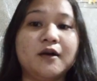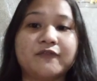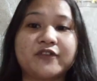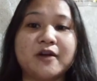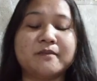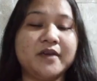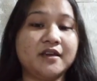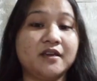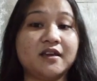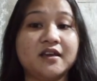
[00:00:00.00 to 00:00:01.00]
from
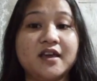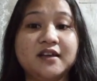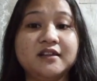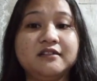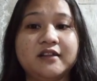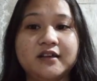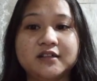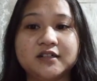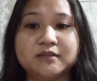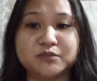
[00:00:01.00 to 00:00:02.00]
making any
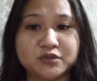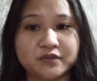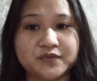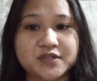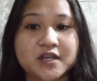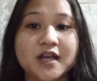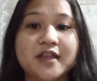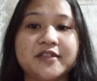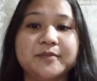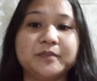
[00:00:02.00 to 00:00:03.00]
legal moves.
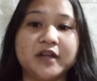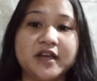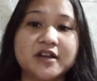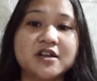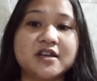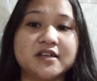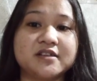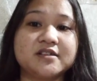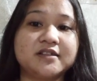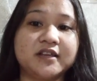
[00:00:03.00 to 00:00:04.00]
The player
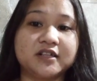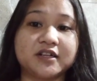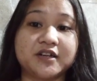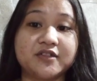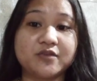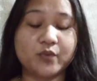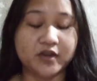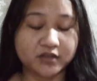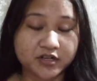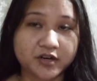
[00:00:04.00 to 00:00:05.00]
is declared the
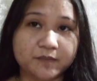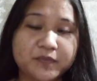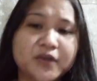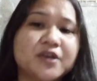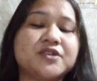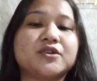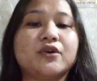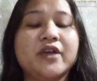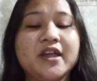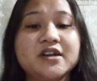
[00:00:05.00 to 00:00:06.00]
winner.
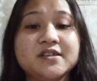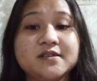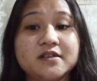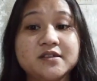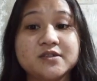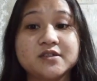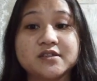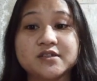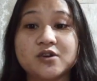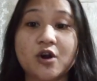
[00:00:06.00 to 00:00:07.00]
So here's the
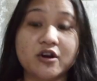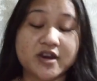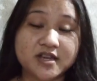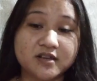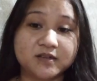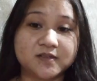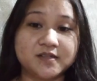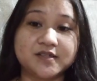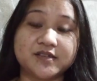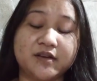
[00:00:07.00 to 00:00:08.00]
scoring
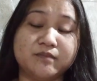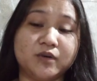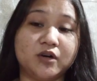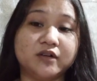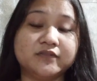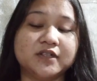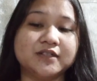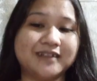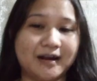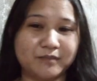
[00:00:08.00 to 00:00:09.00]
system of
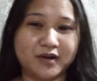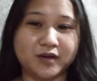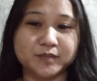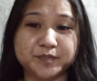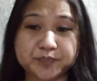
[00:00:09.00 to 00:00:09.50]
Dama.